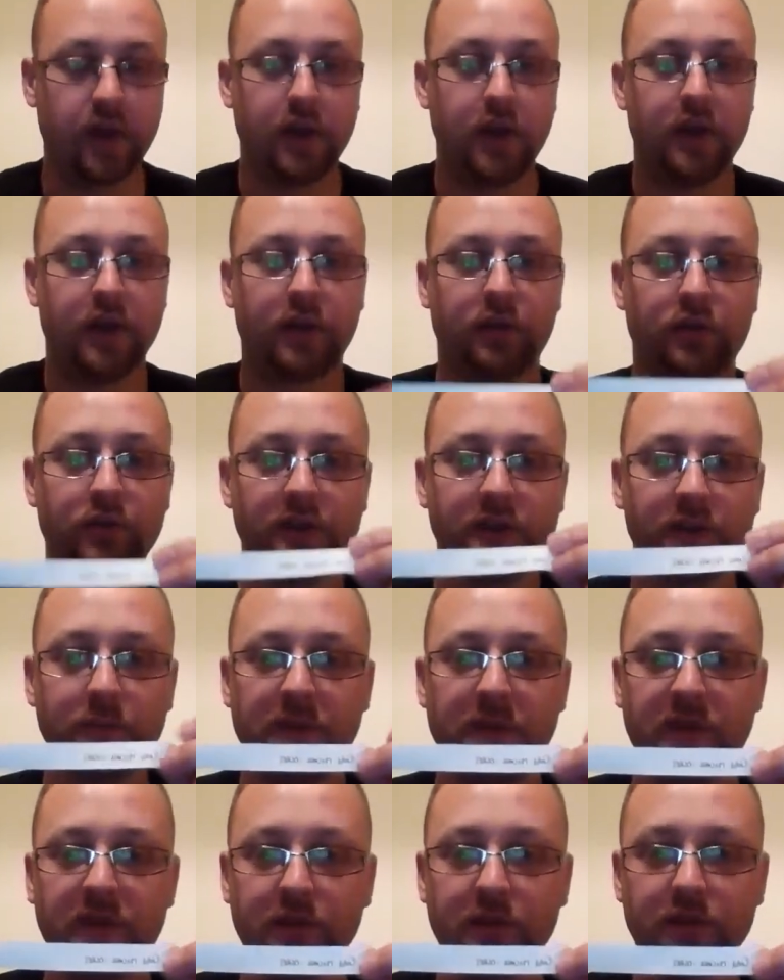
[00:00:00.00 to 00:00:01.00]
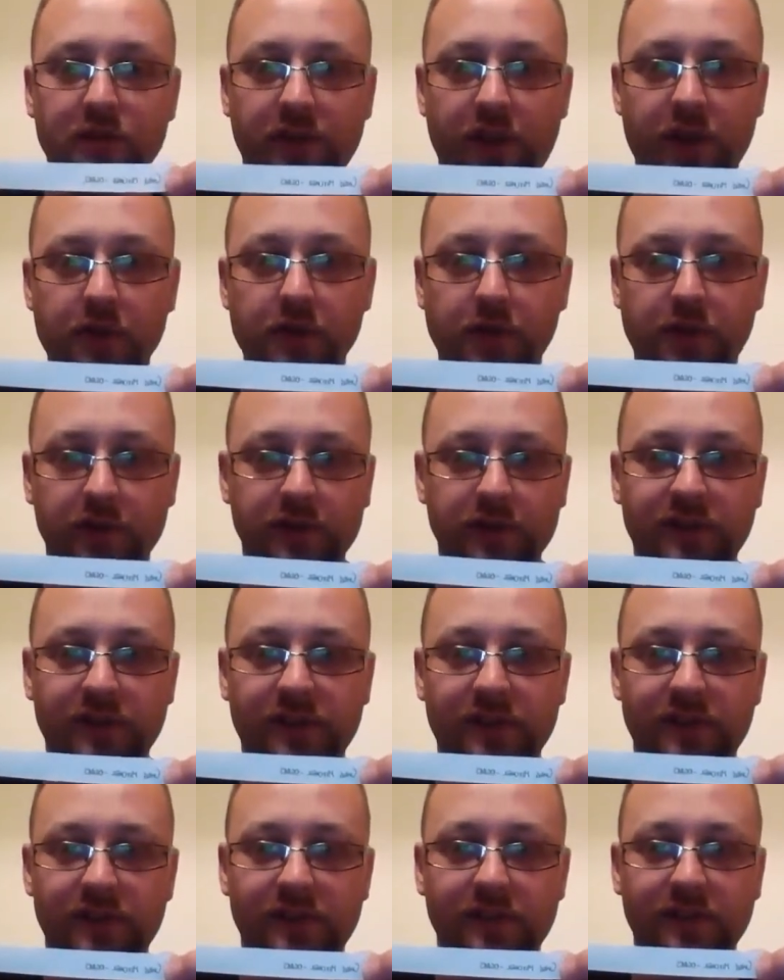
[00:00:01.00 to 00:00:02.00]
Chris Mitchell's
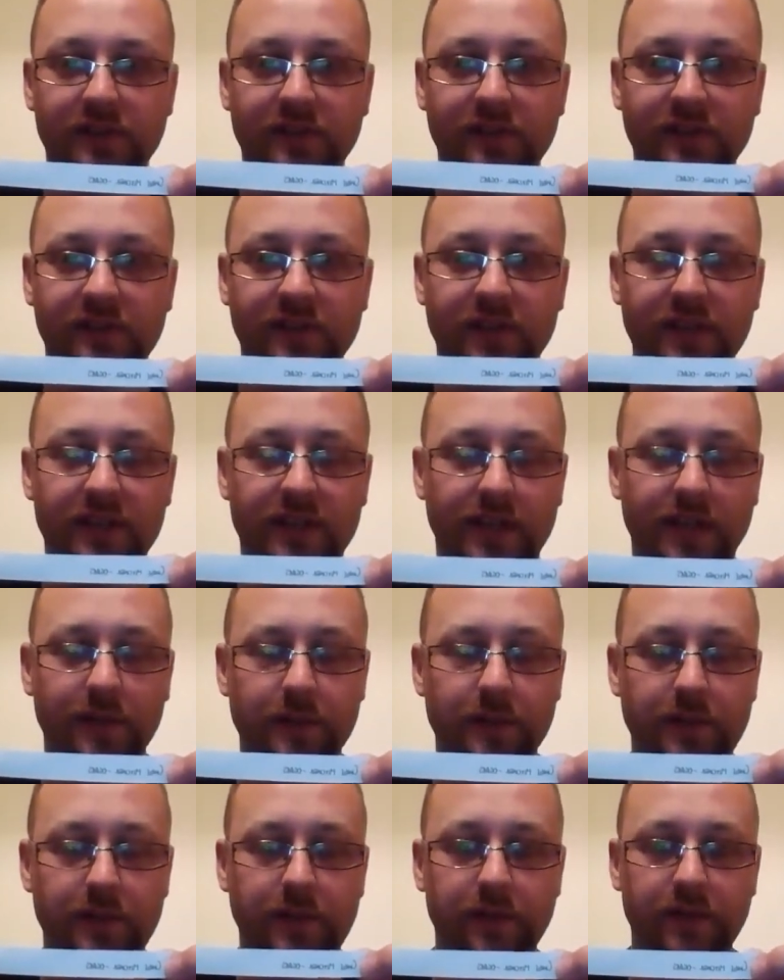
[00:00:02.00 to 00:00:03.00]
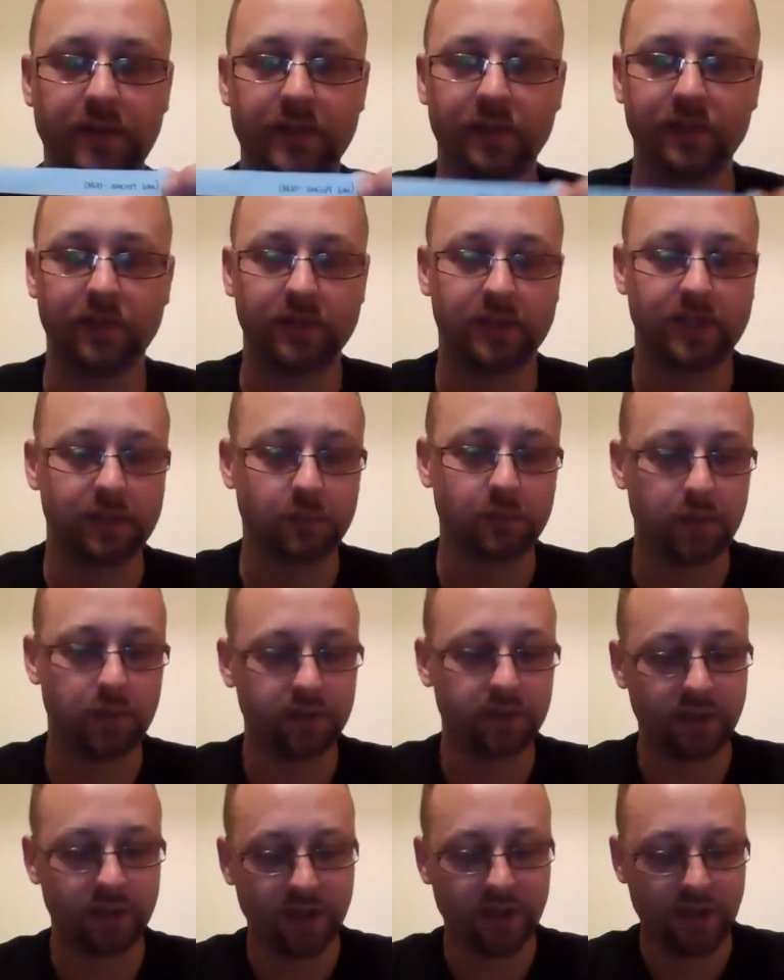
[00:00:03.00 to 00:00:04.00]
Ogres. So that's going to be a bit of an interesting
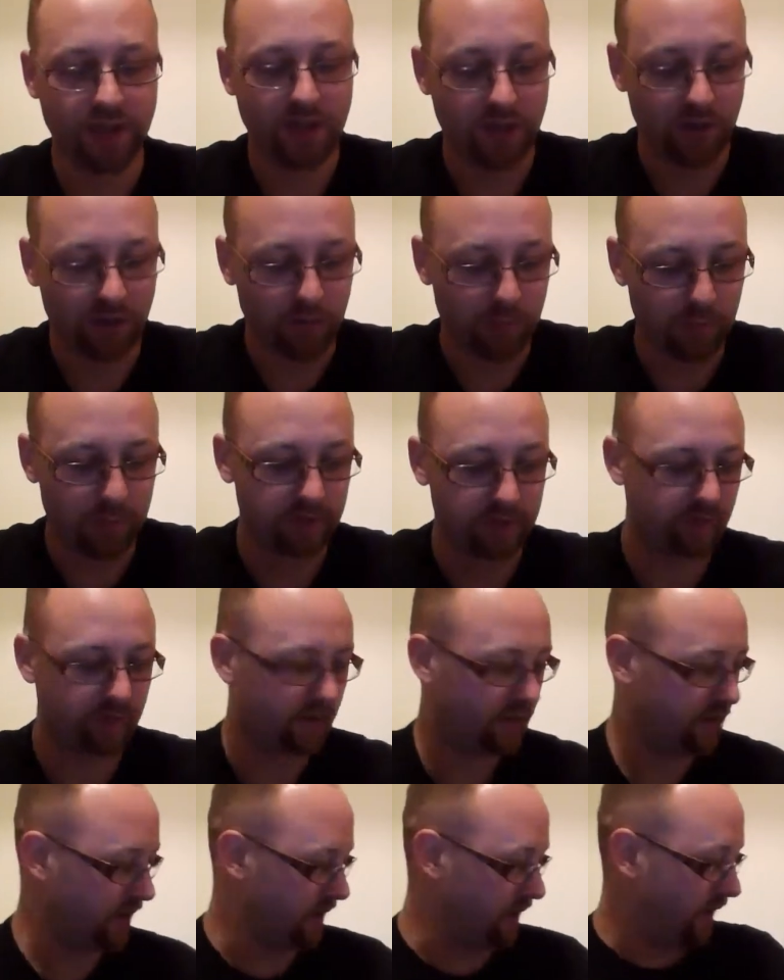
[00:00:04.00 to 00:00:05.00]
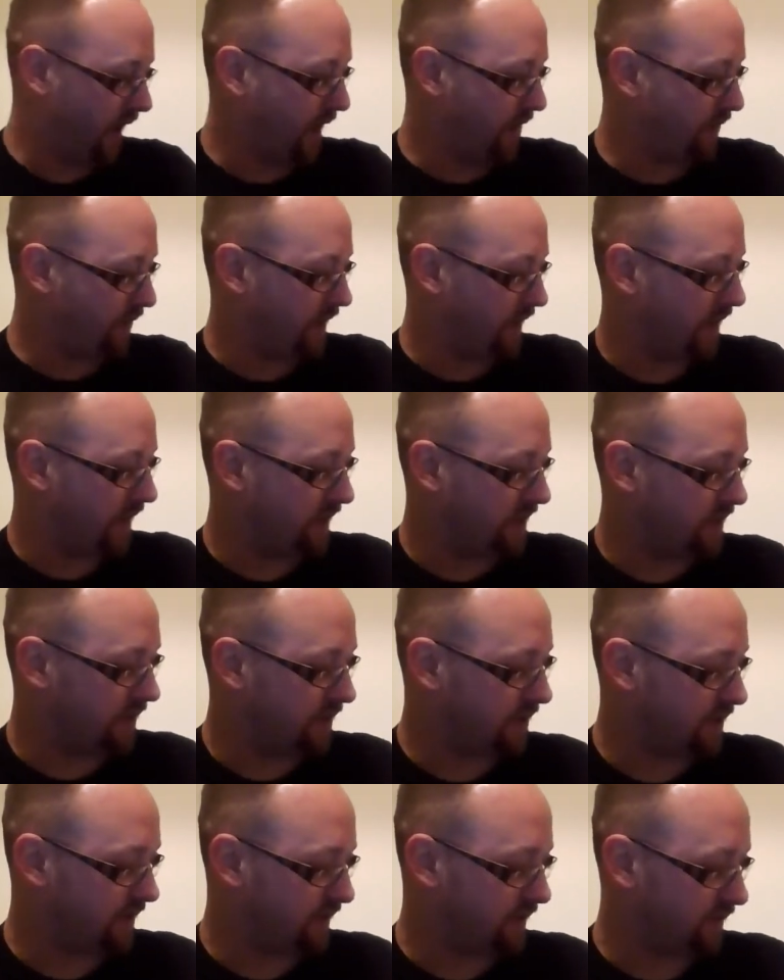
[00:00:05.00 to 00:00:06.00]
one. Bit of a heavy
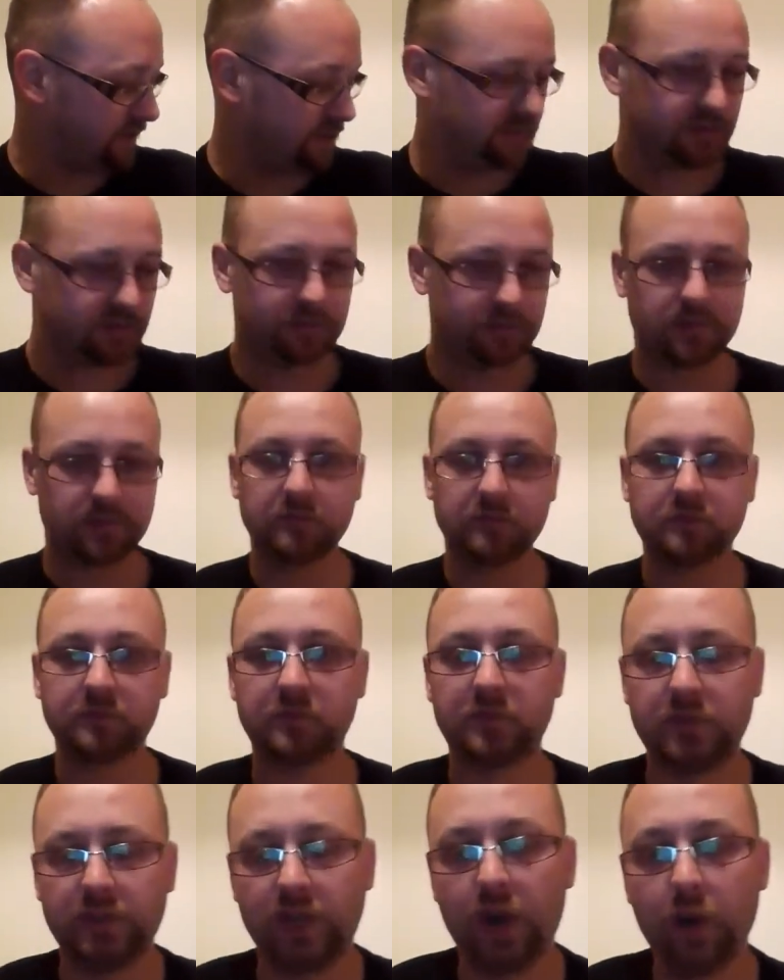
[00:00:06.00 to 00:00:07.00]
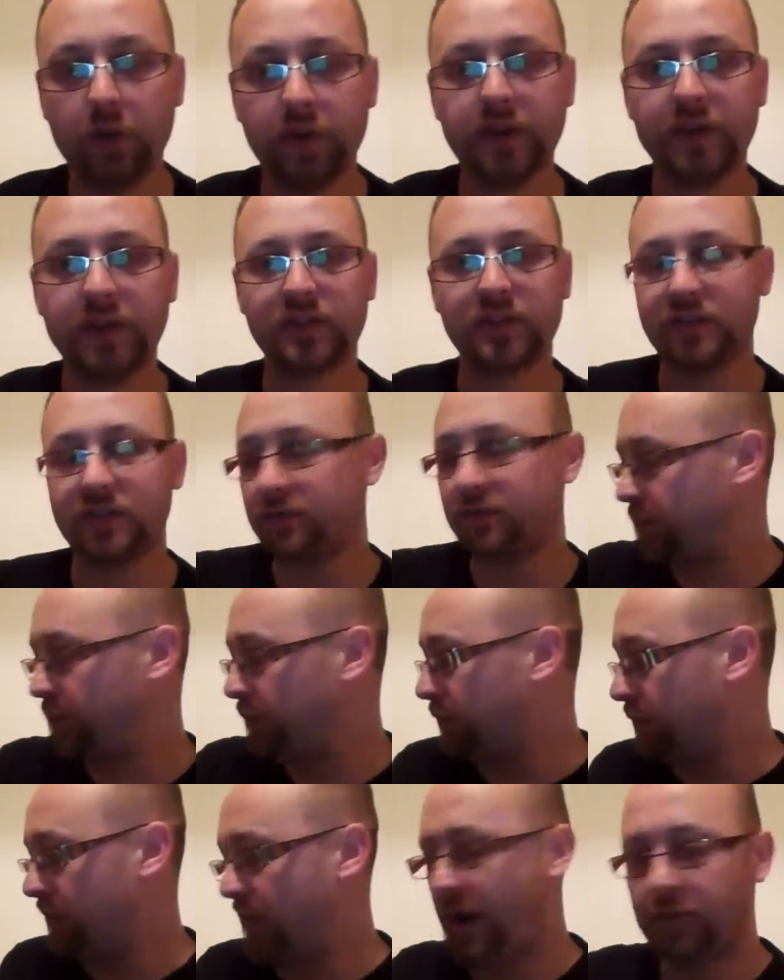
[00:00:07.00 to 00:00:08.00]
hitters and low initiative
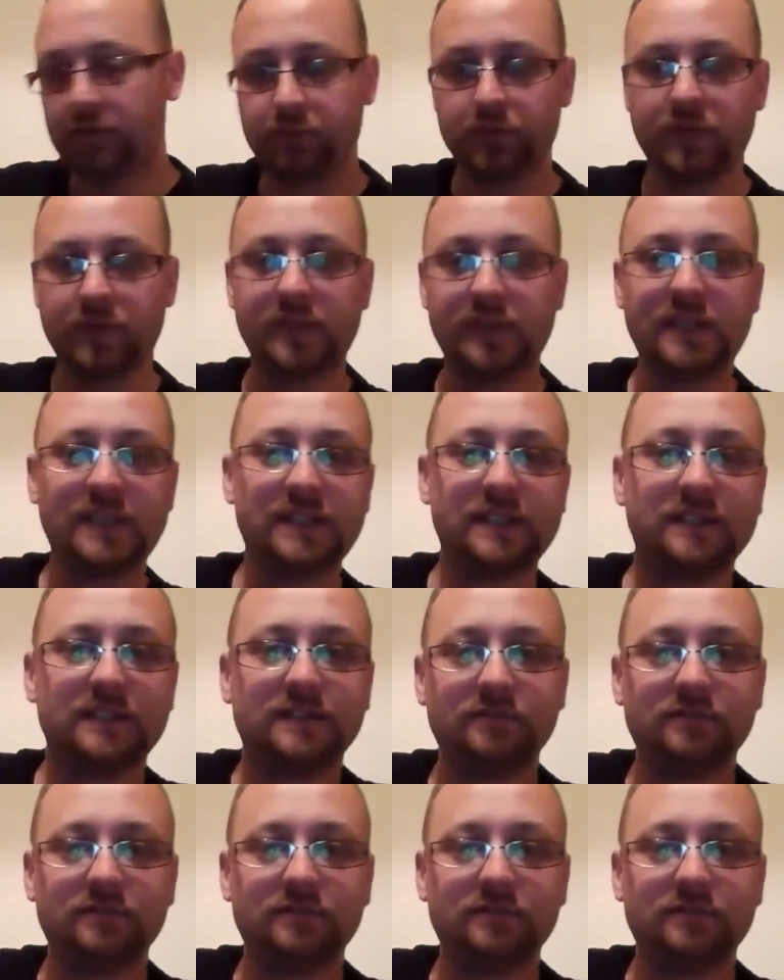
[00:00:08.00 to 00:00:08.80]
all round, really, and